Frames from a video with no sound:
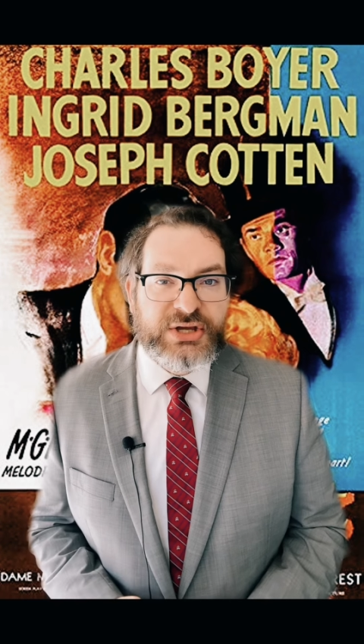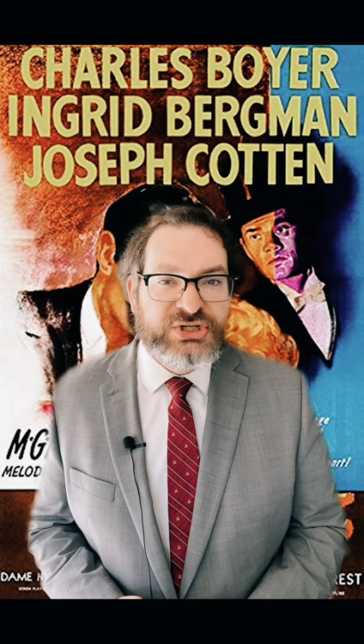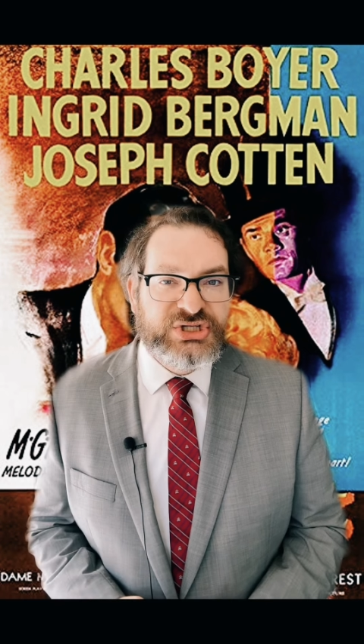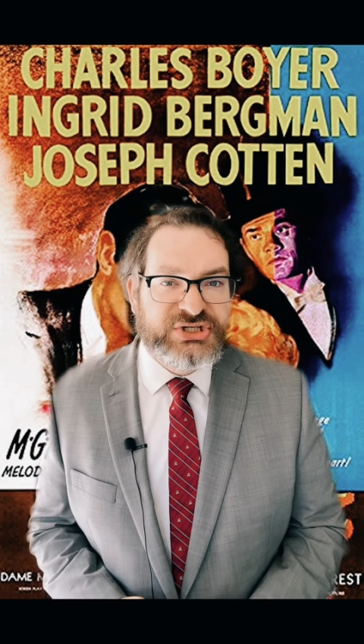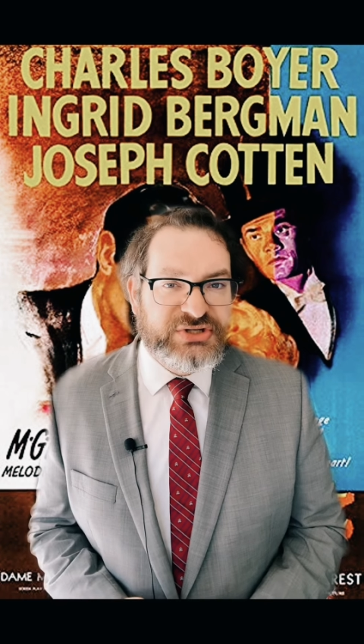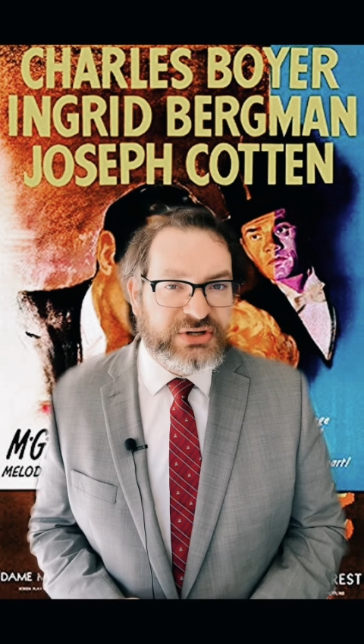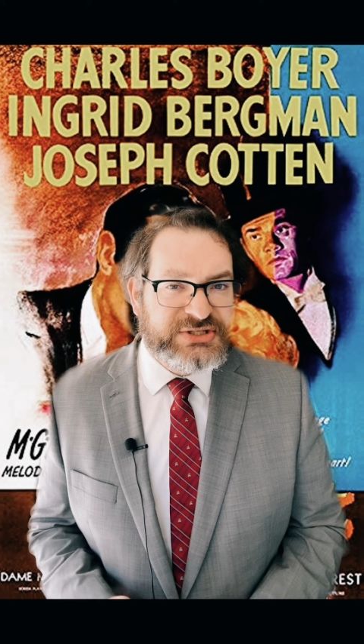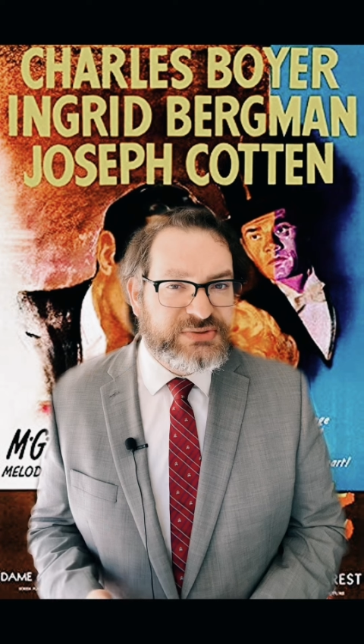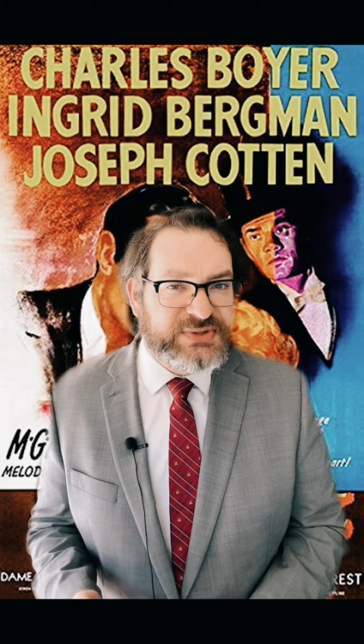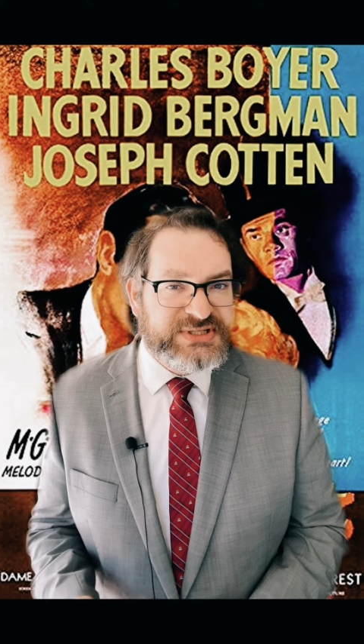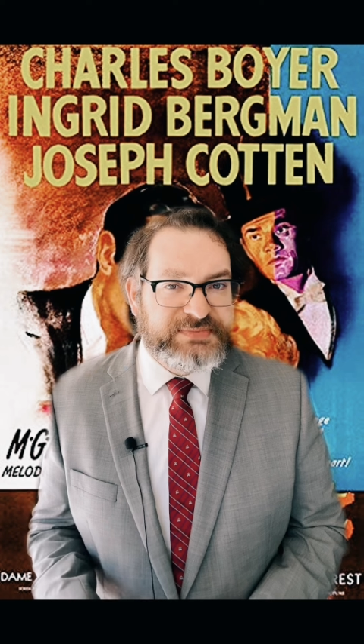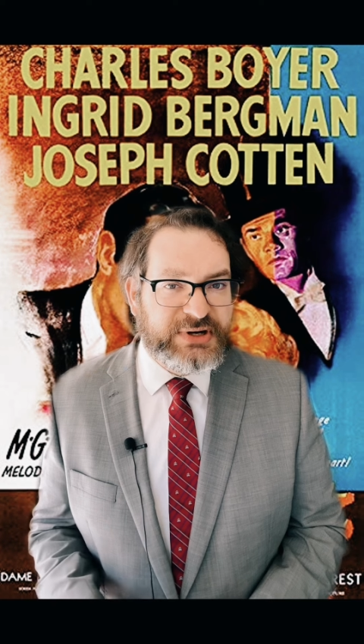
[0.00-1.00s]
she starts to
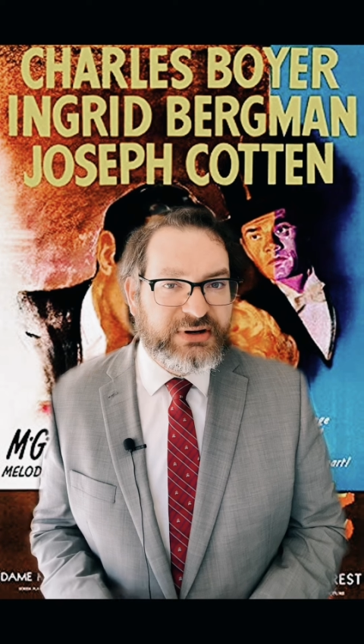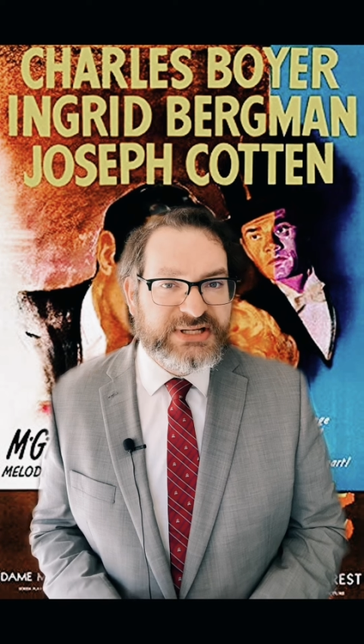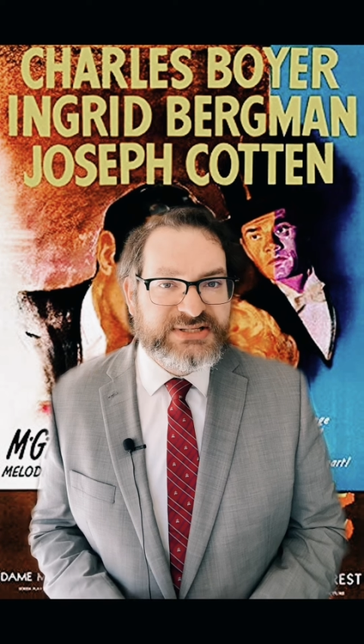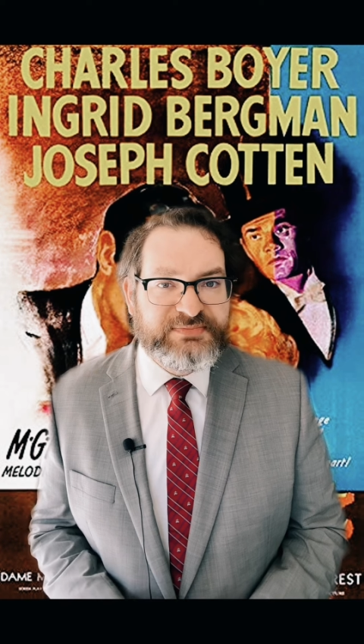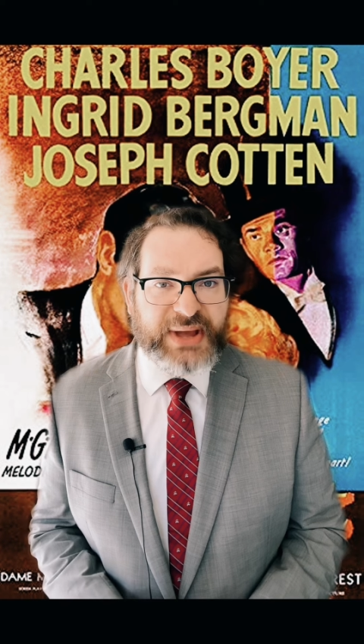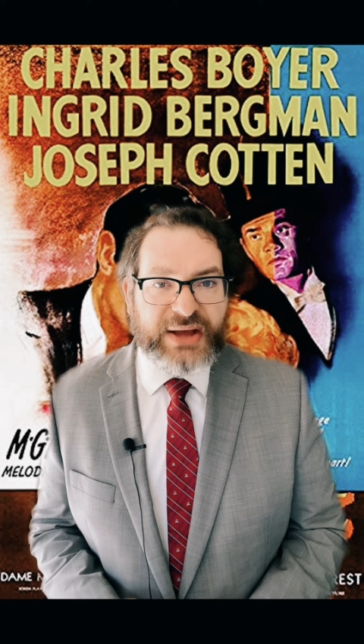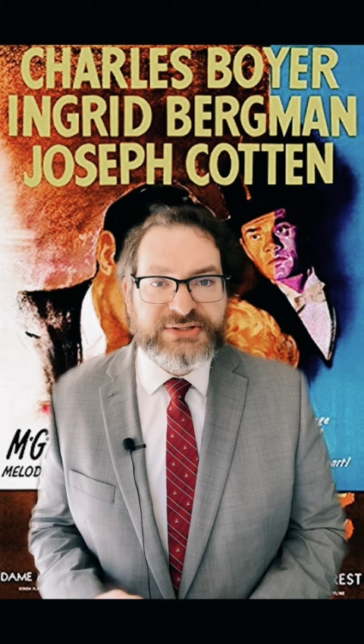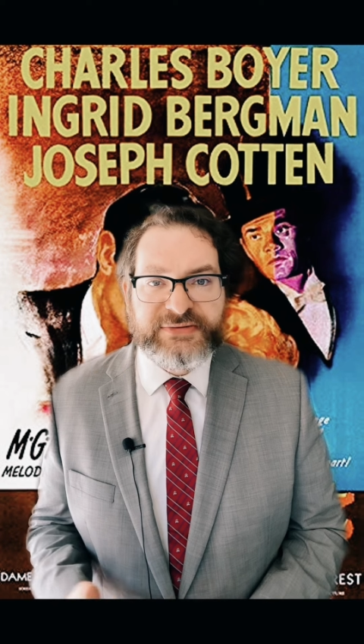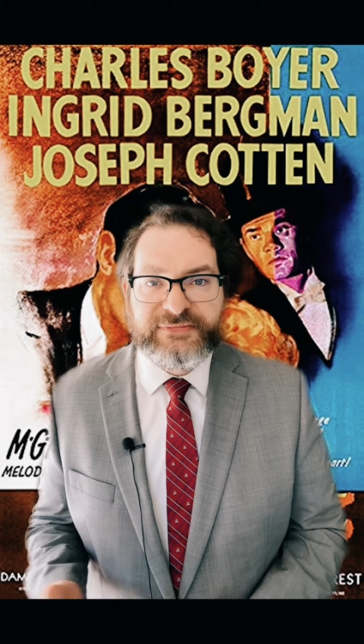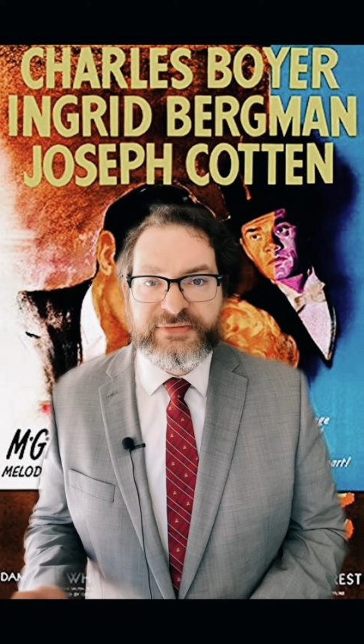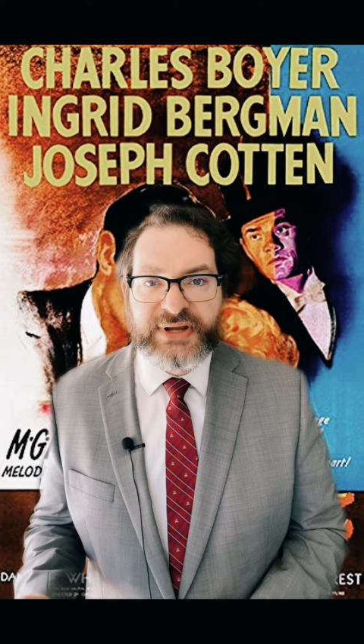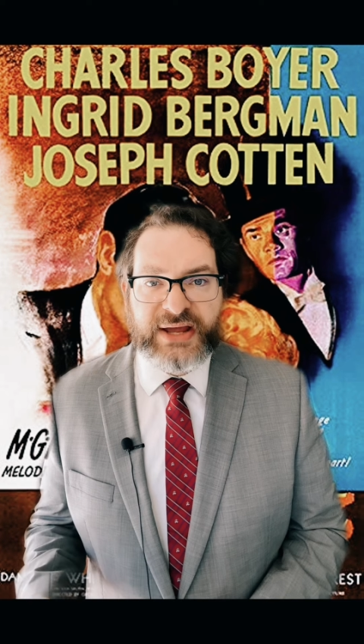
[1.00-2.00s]
experience bouts of
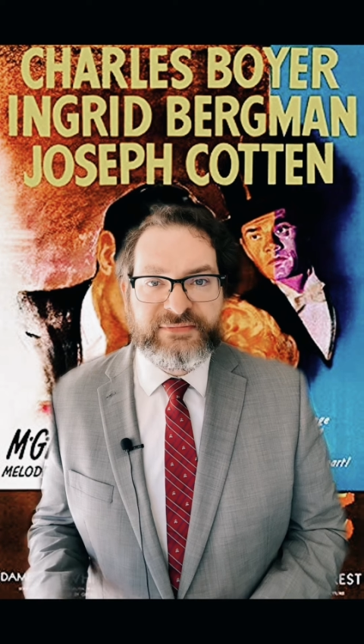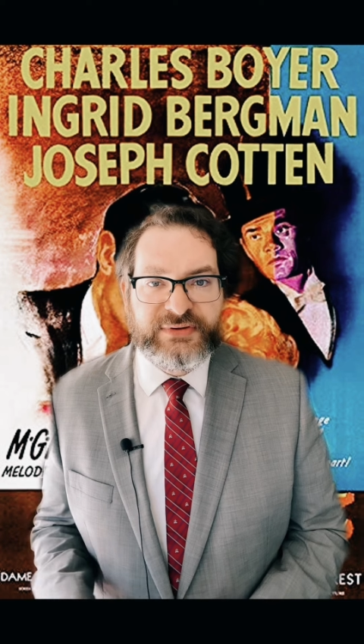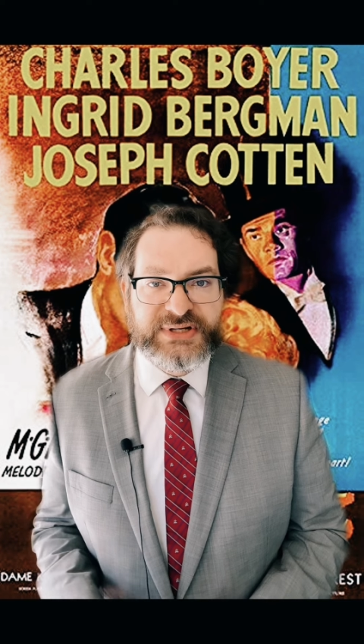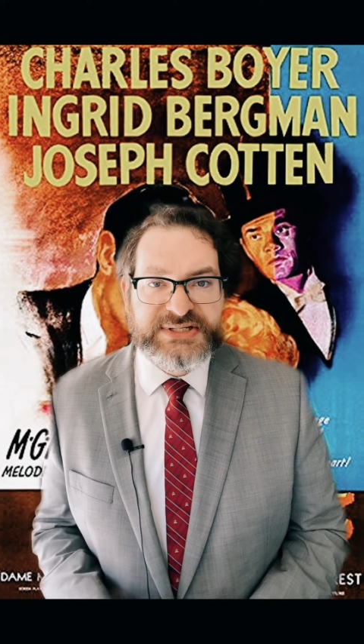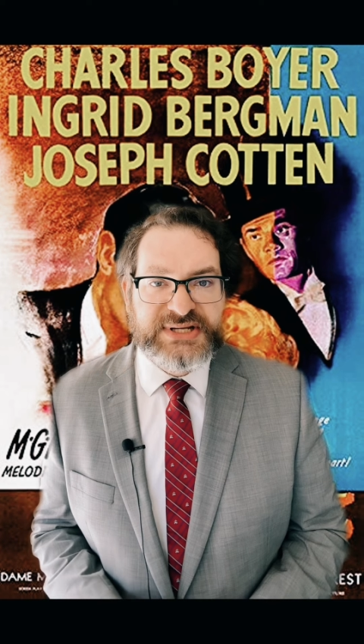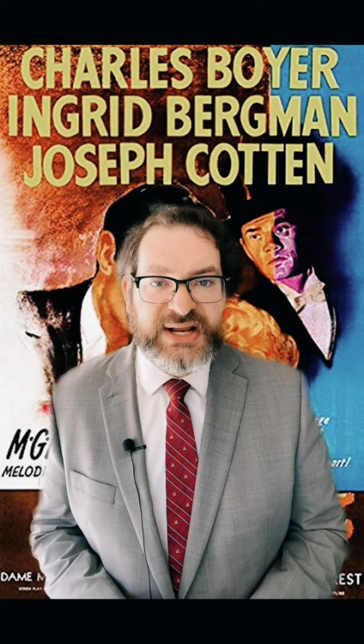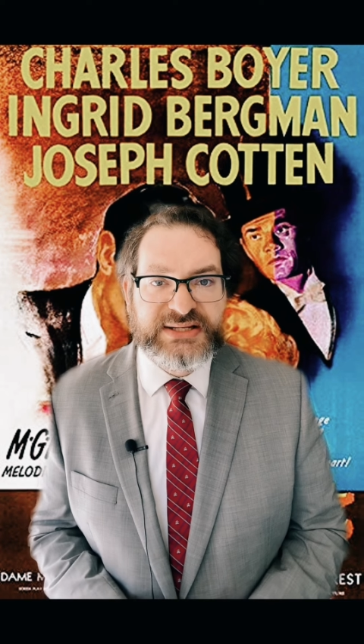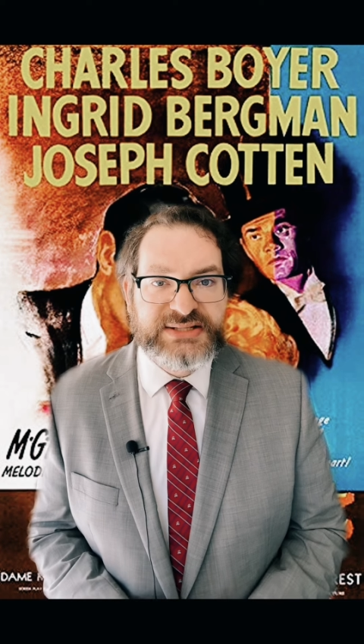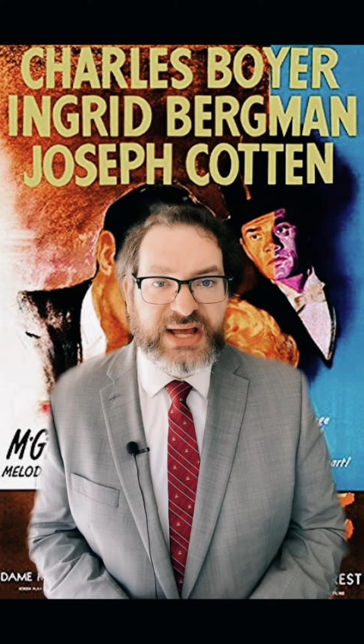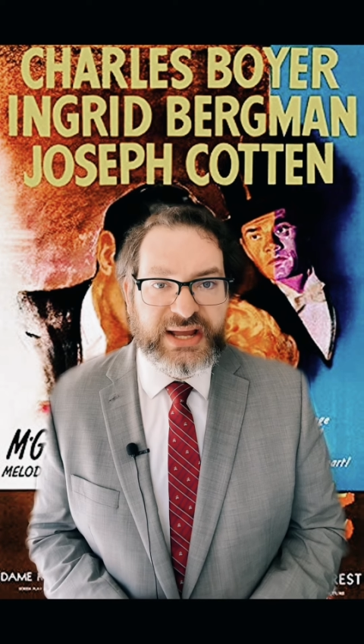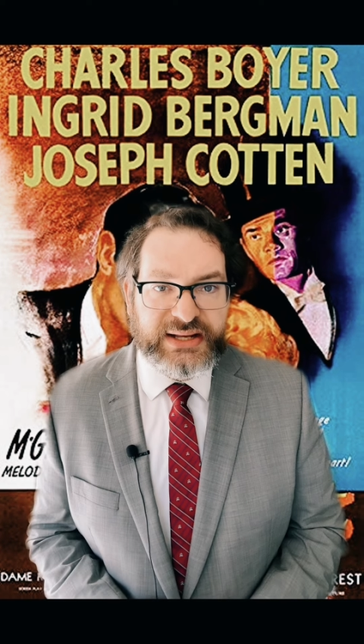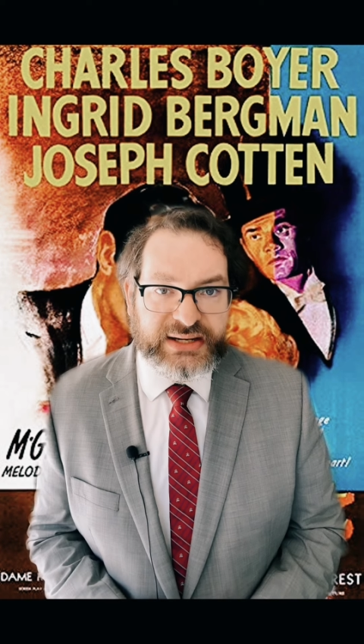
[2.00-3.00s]
forgetfulness and
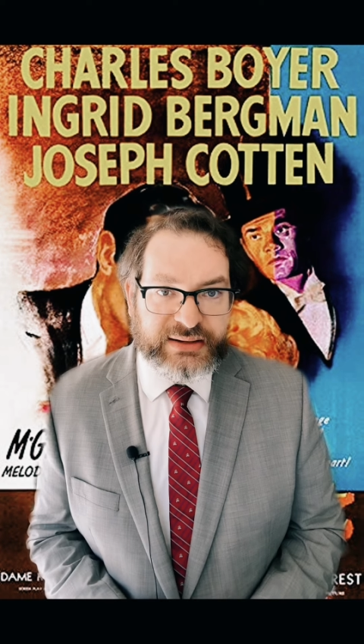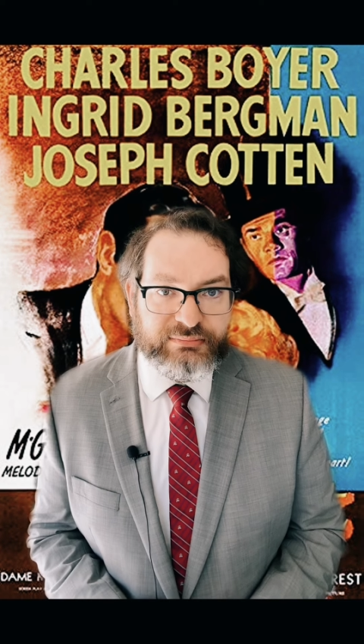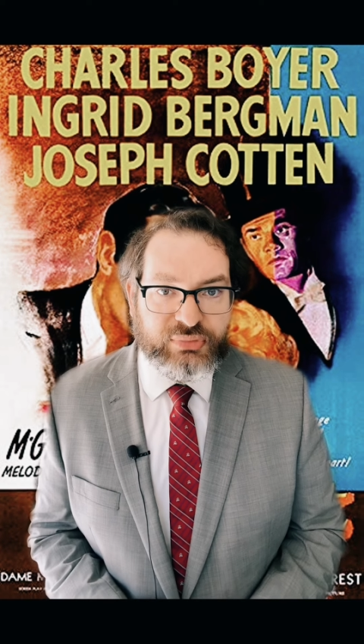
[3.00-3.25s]
anxiety